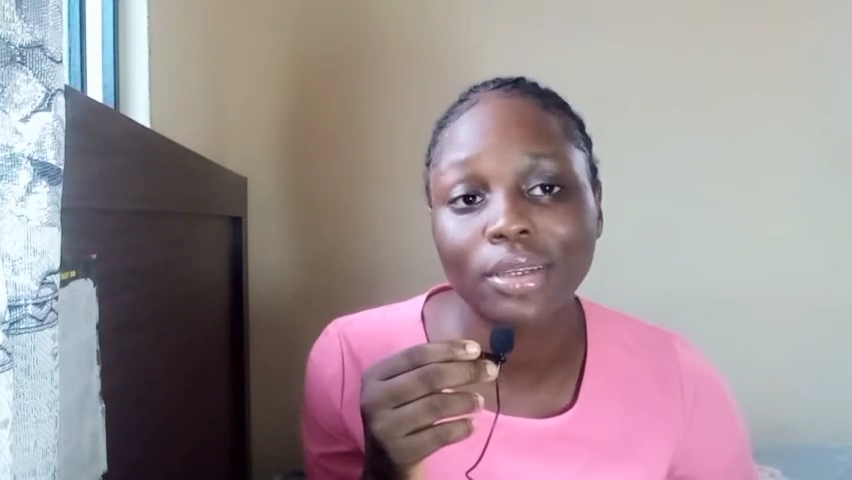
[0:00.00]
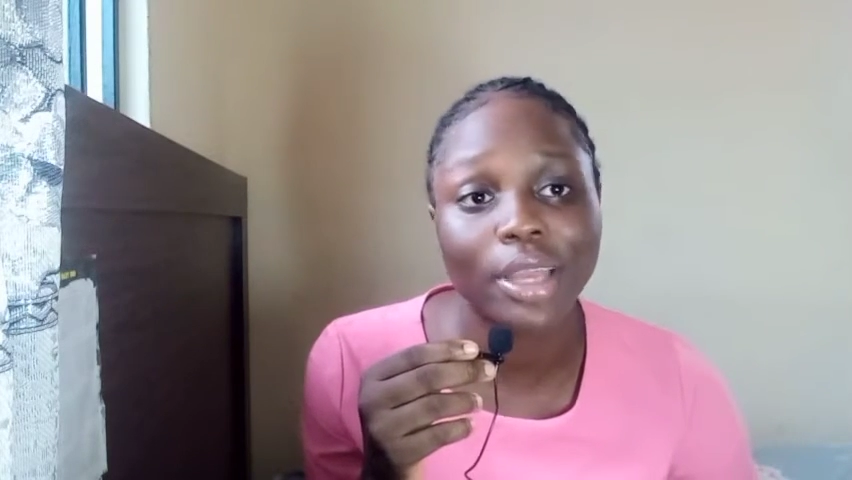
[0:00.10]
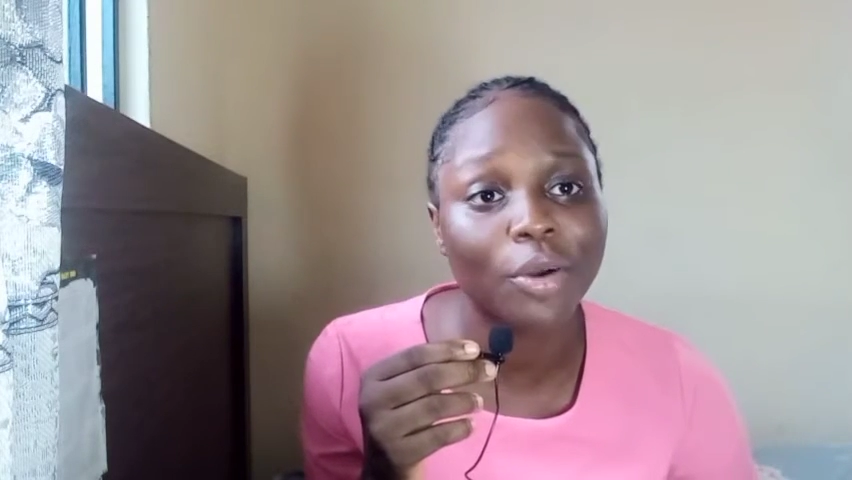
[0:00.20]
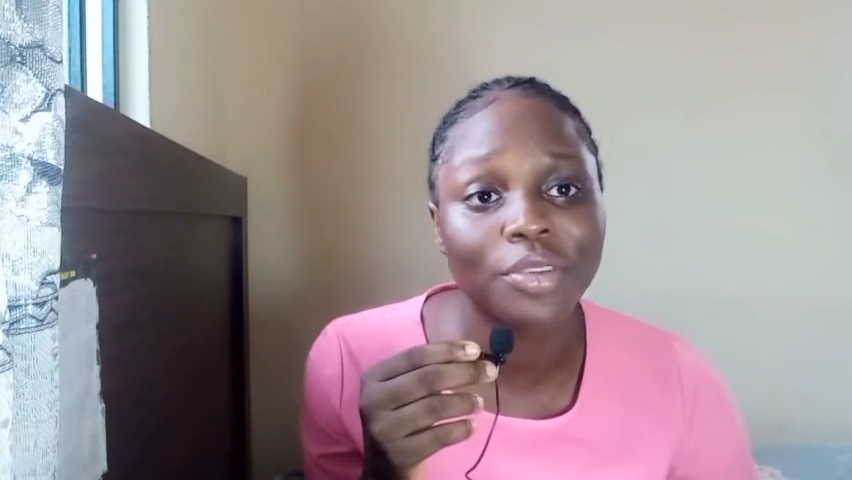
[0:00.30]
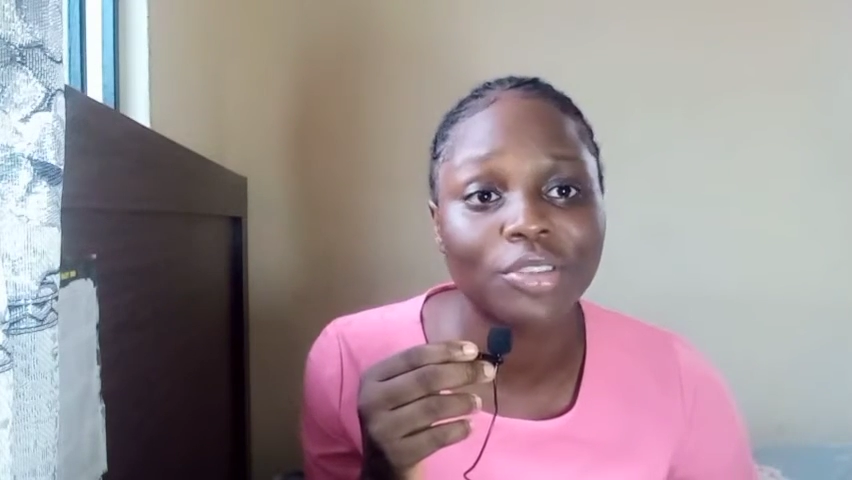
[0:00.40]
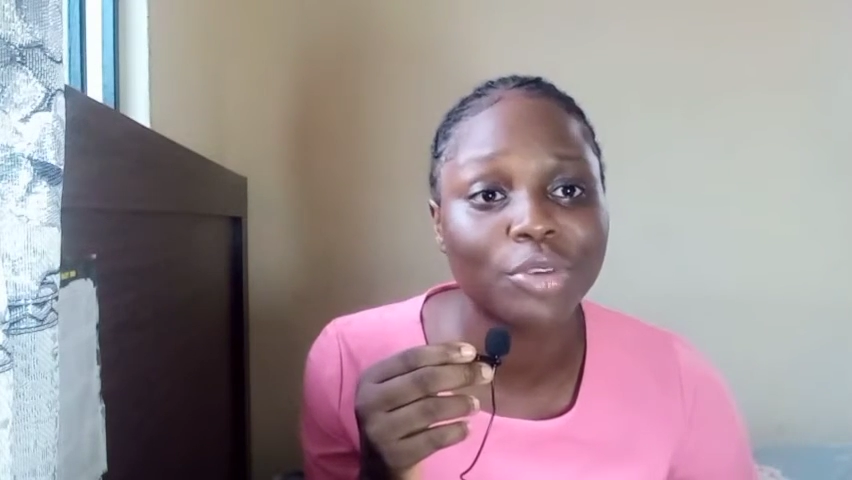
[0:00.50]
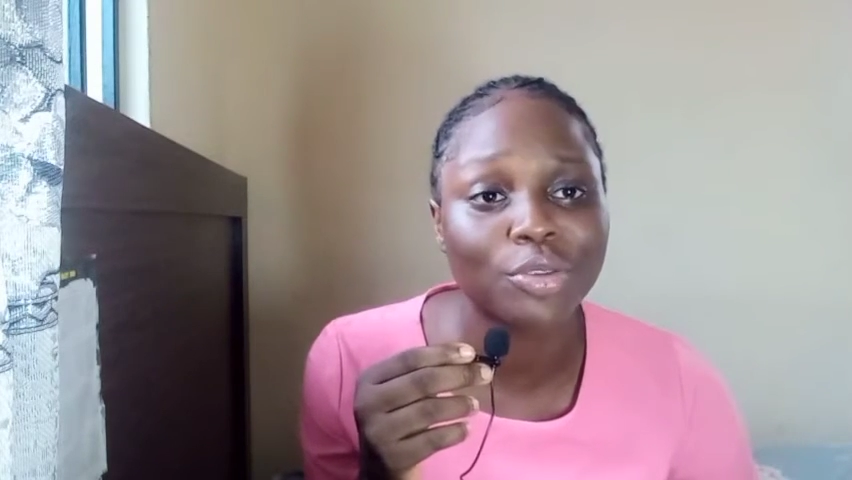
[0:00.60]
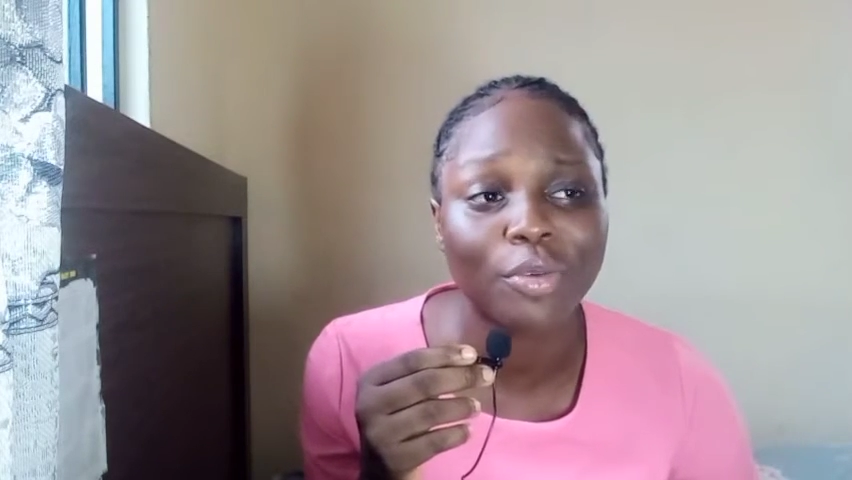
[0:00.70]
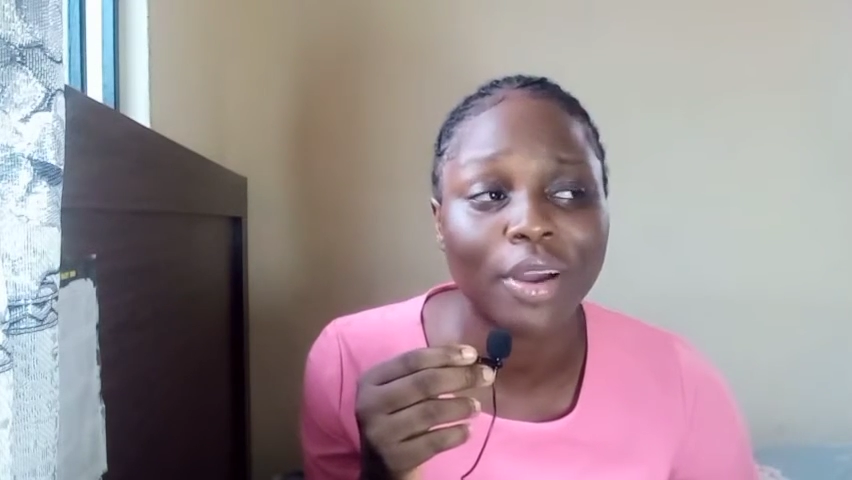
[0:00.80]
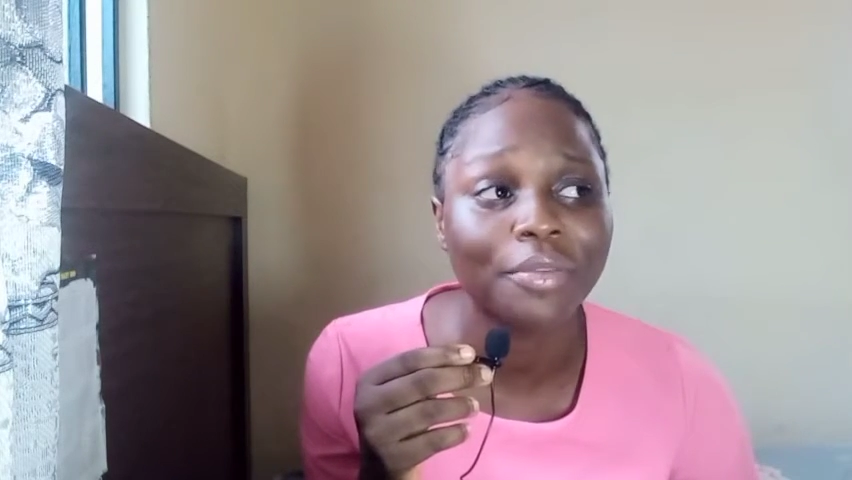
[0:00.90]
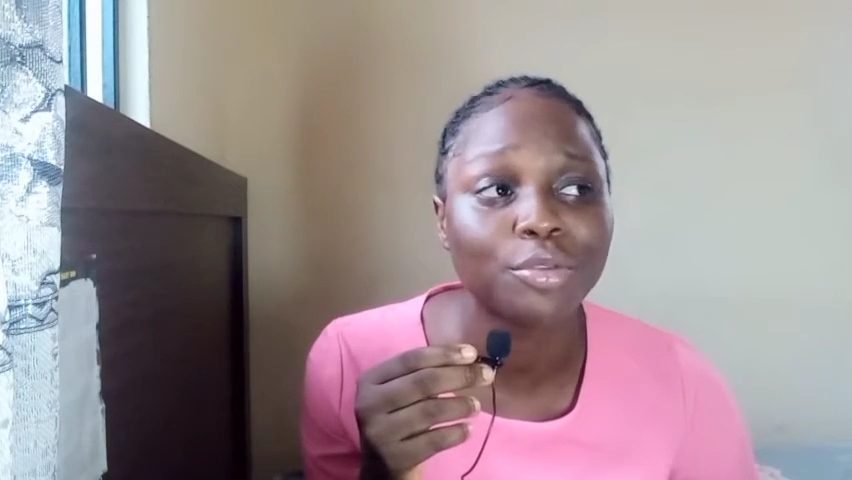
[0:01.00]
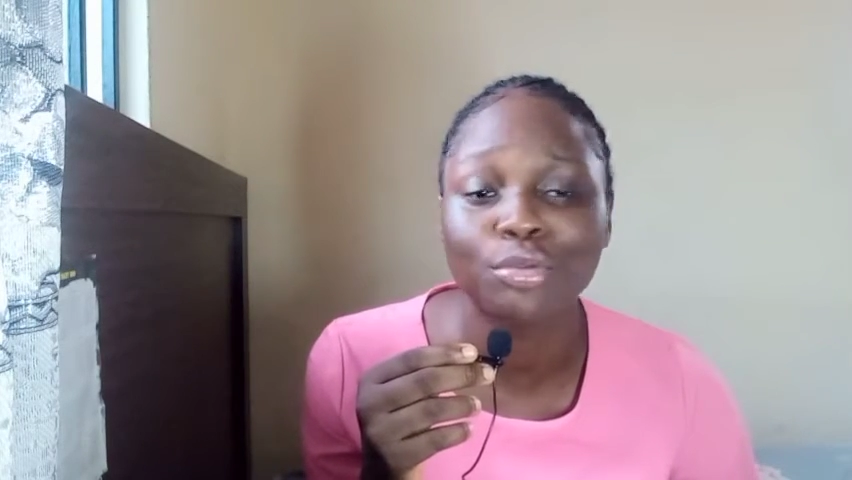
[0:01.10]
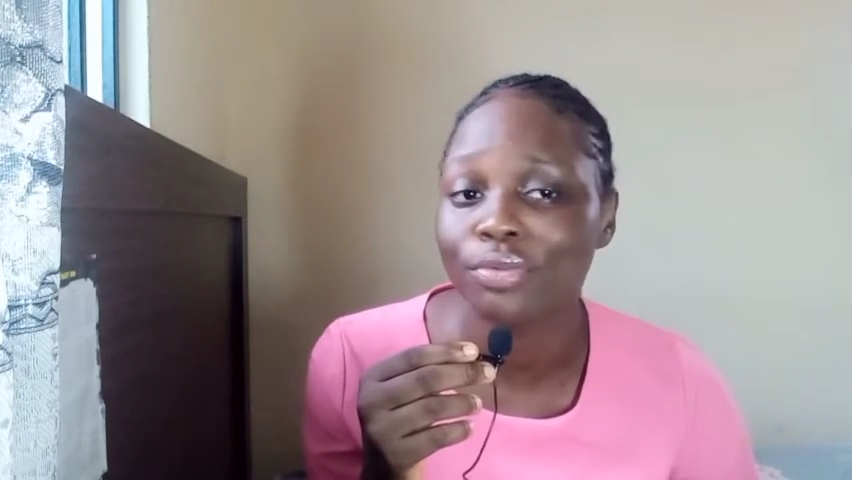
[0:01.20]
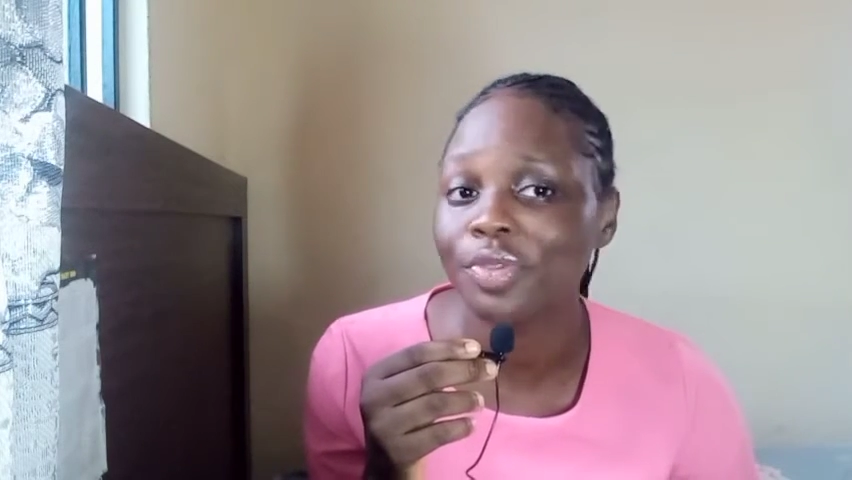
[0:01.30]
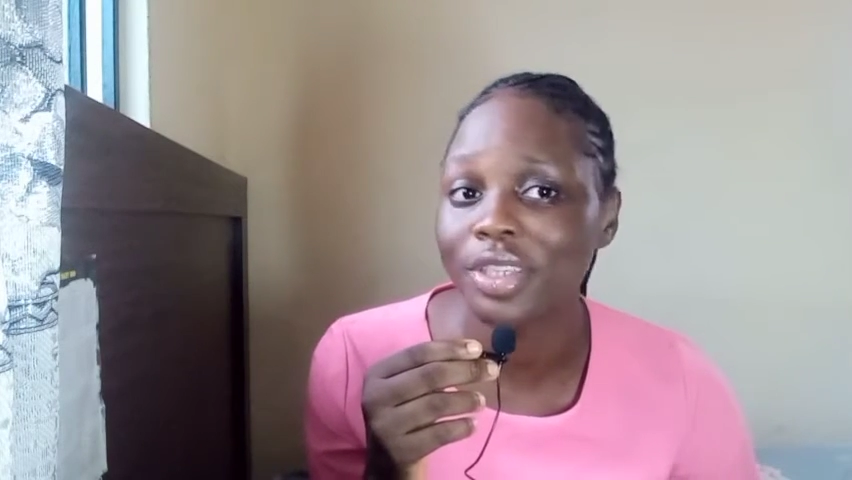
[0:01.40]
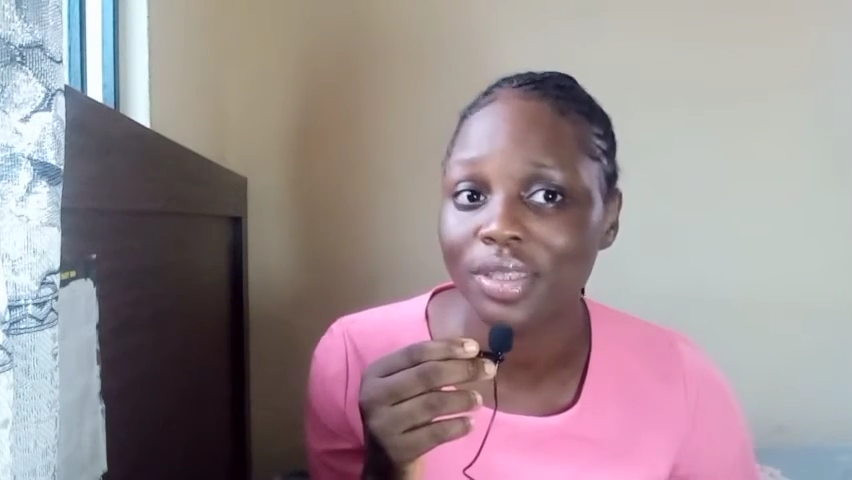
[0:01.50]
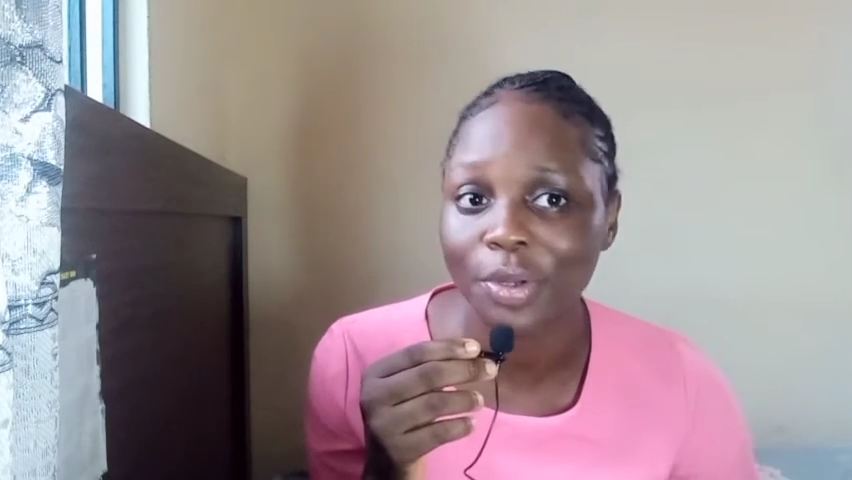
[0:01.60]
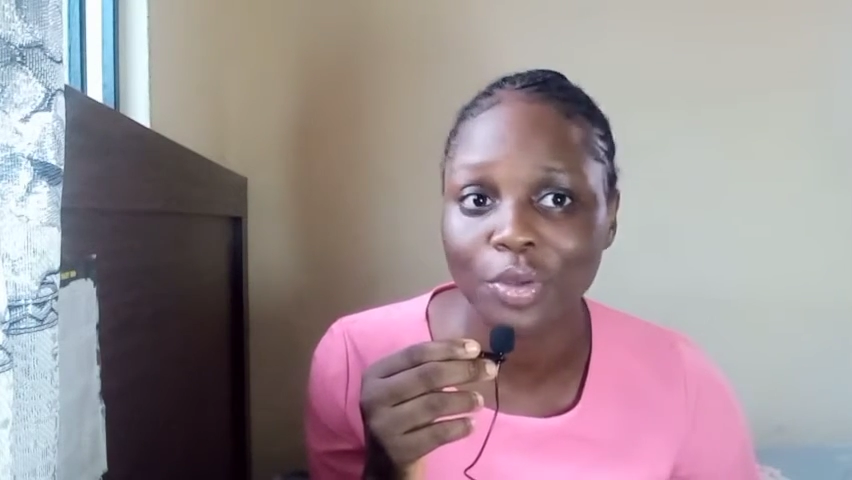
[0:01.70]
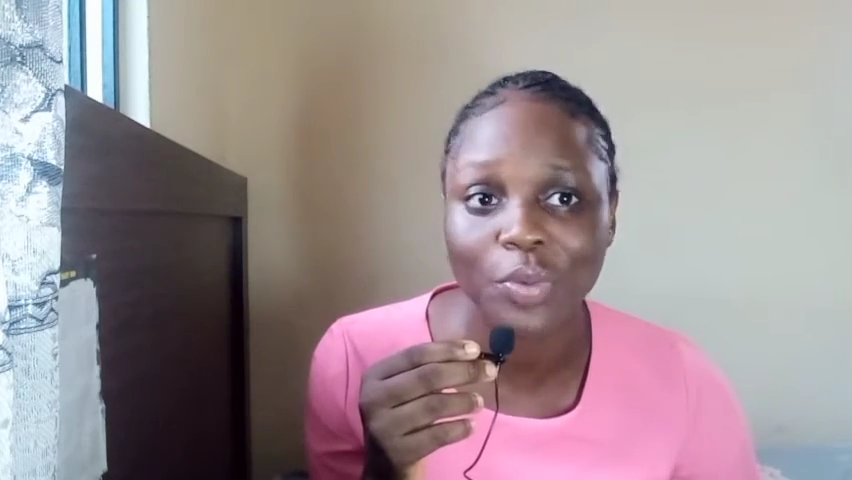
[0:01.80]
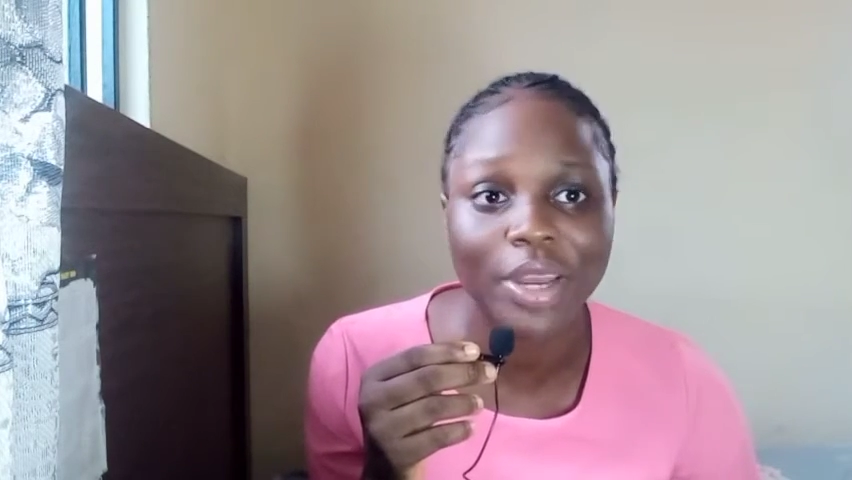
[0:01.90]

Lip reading: take off the stress of having to fix it, because